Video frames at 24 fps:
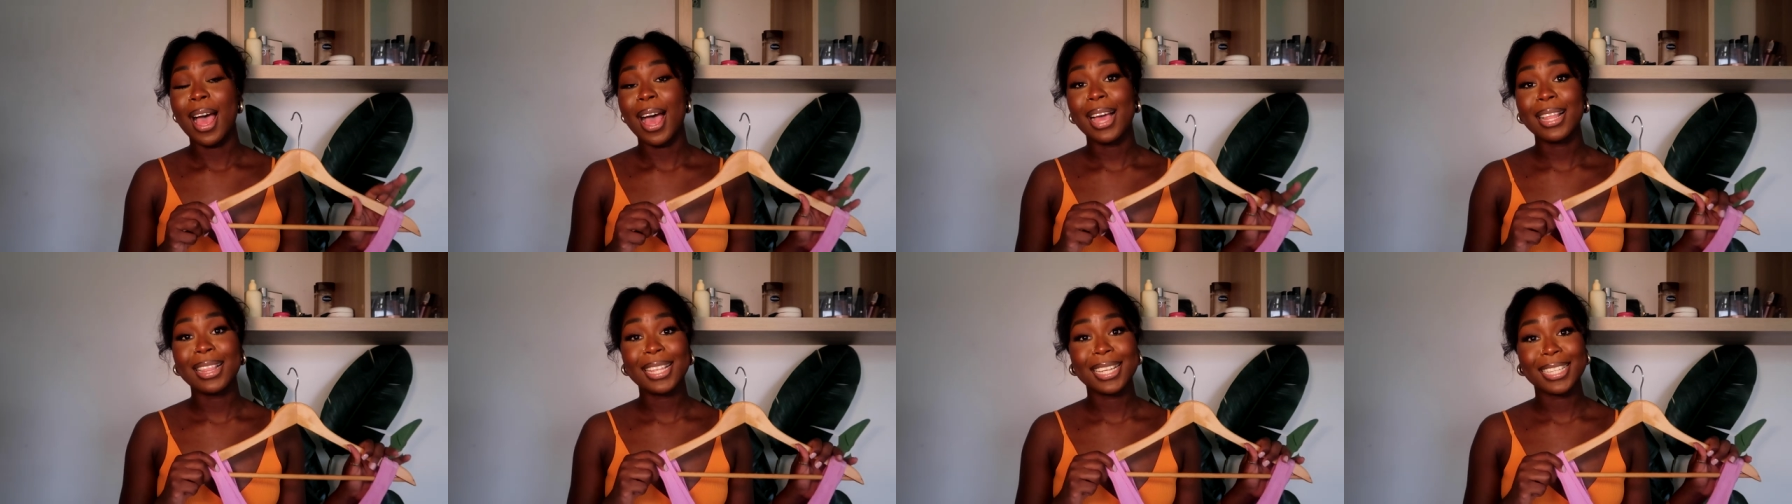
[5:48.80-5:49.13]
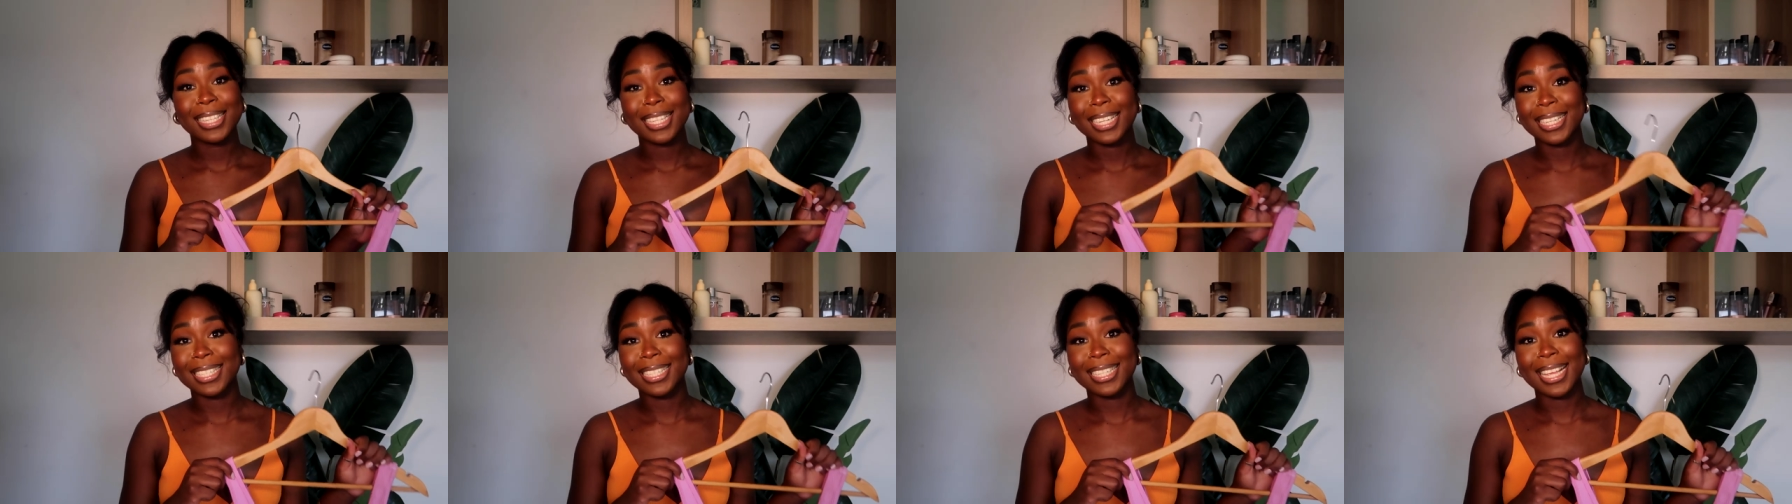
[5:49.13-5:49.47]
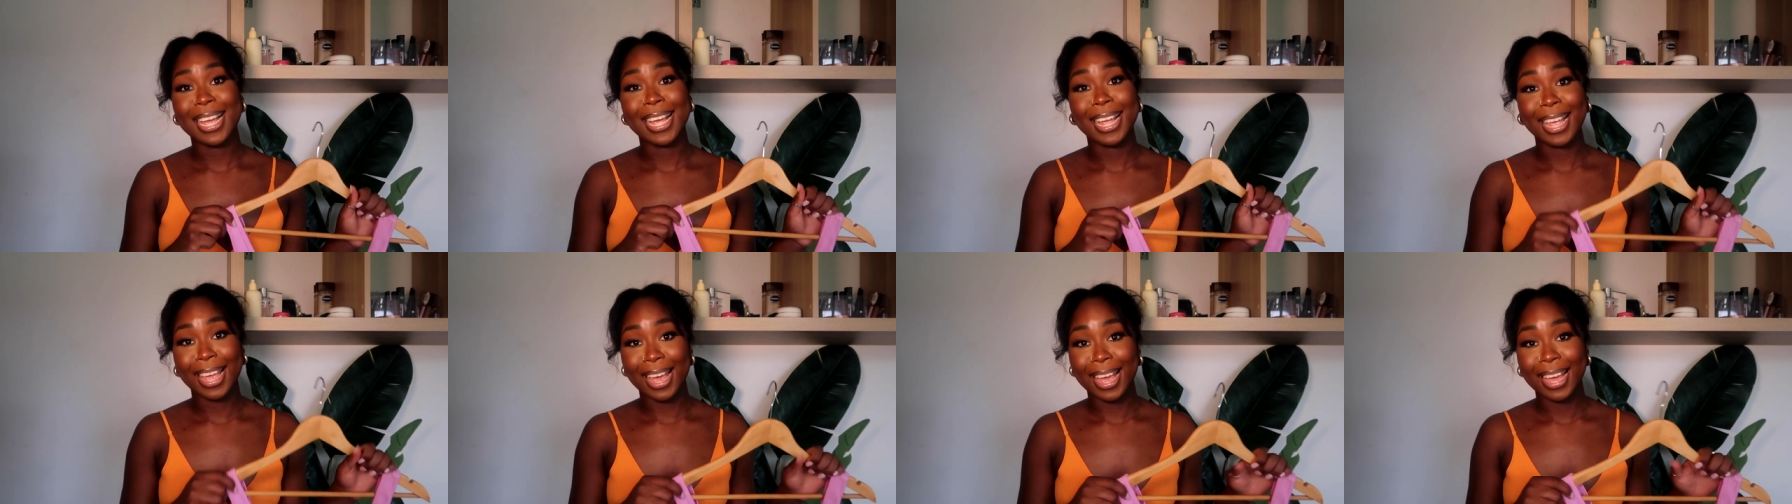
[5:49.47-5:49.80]
i think this
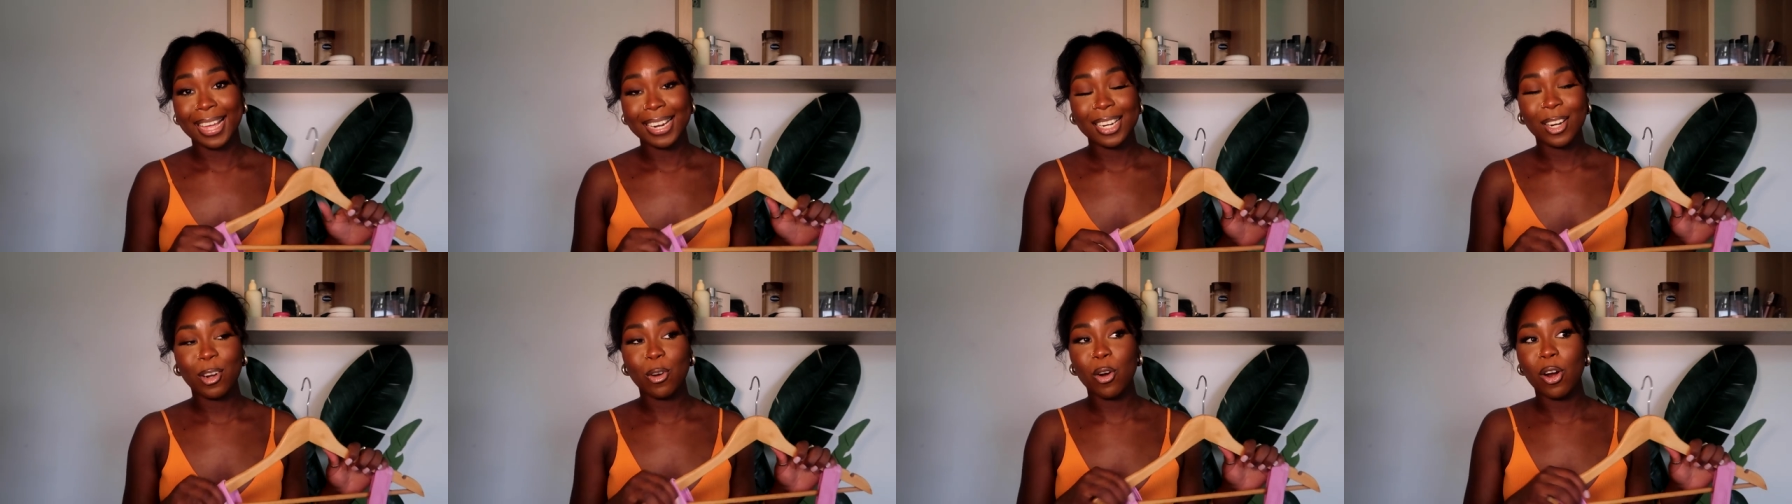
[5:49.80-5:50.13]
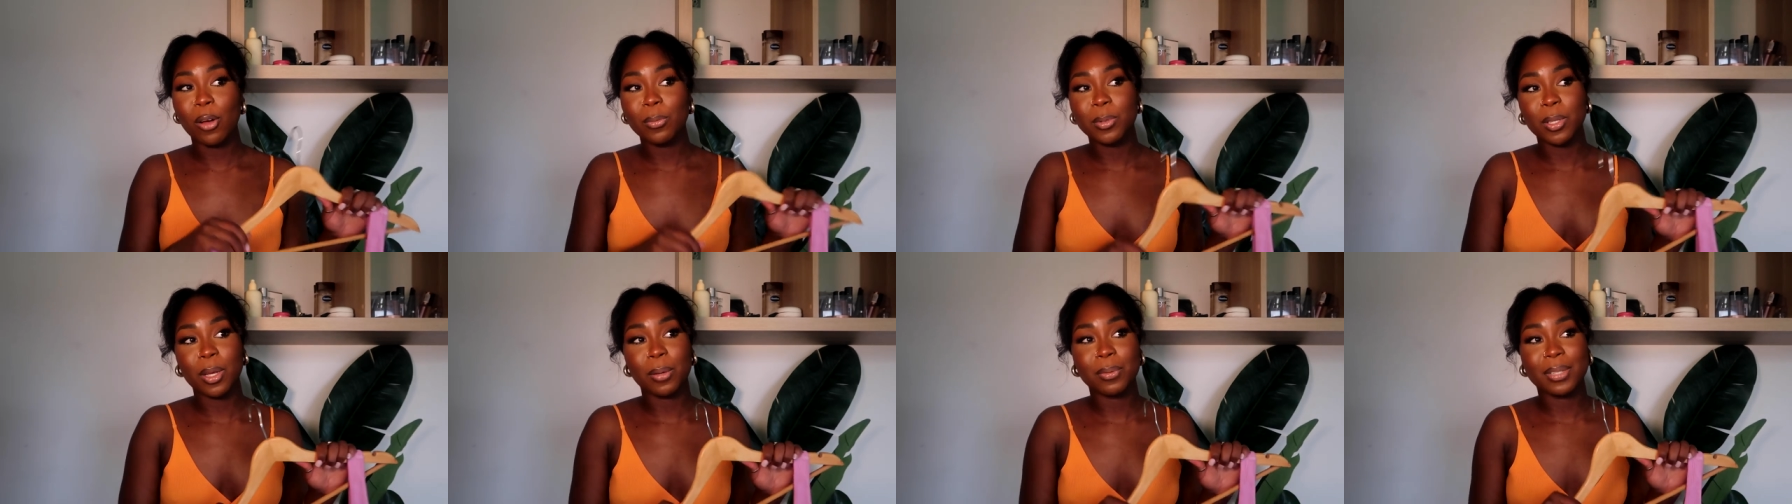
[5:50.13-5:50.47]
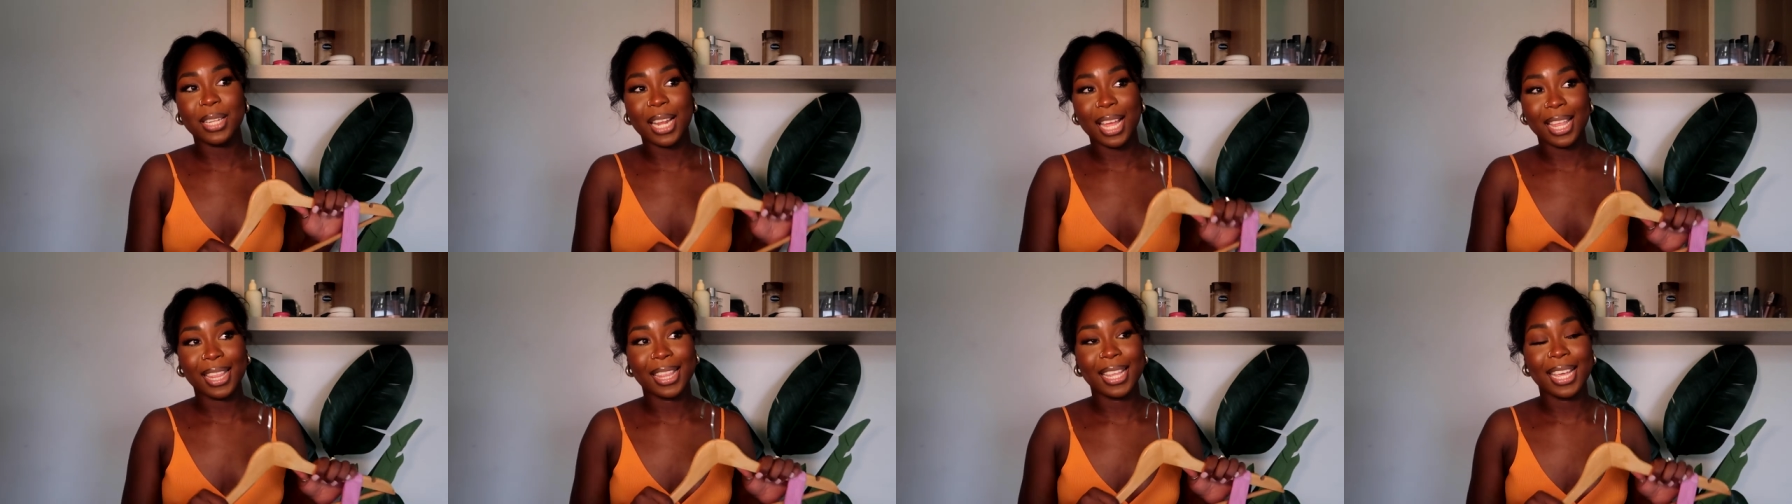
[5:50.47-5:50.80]
again crop
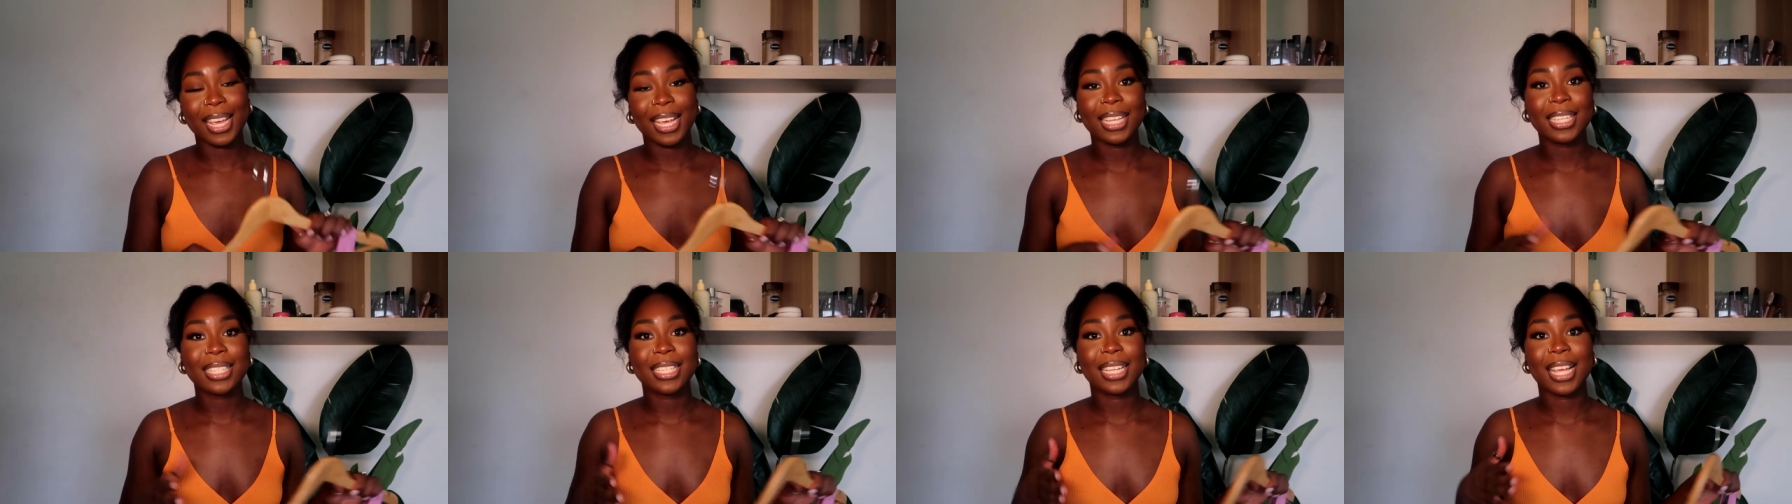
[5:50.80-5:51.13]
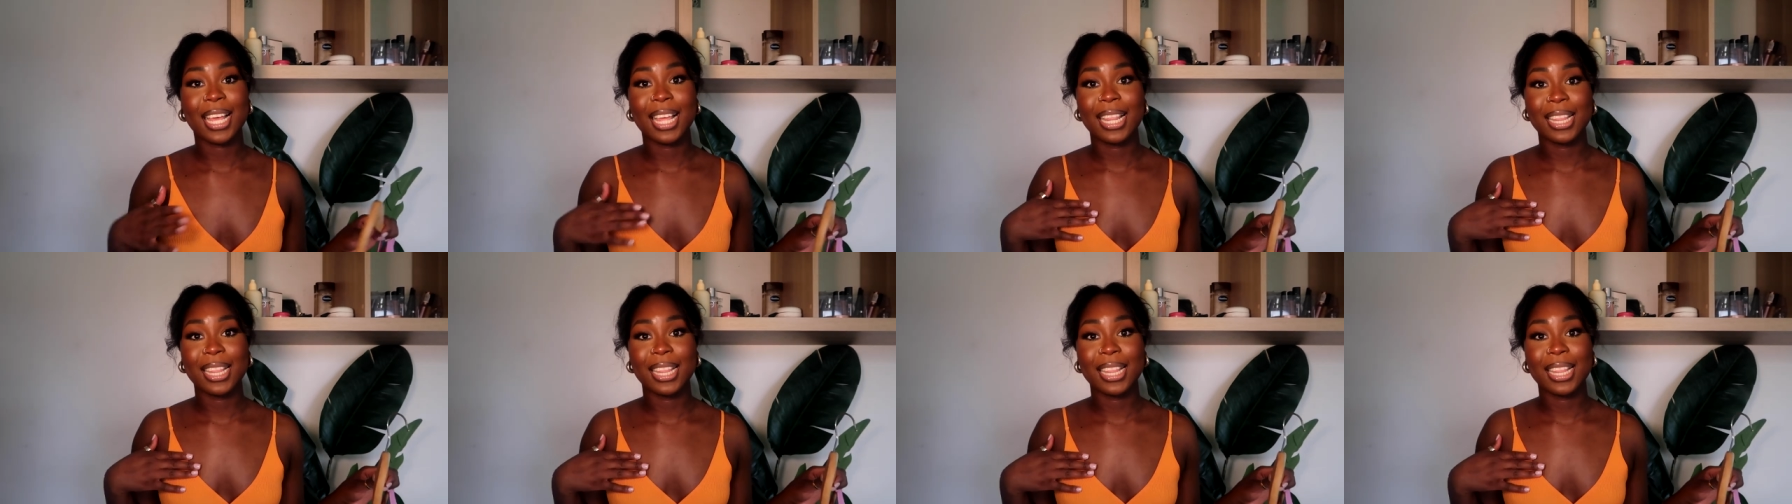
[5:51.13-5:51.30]
tops like this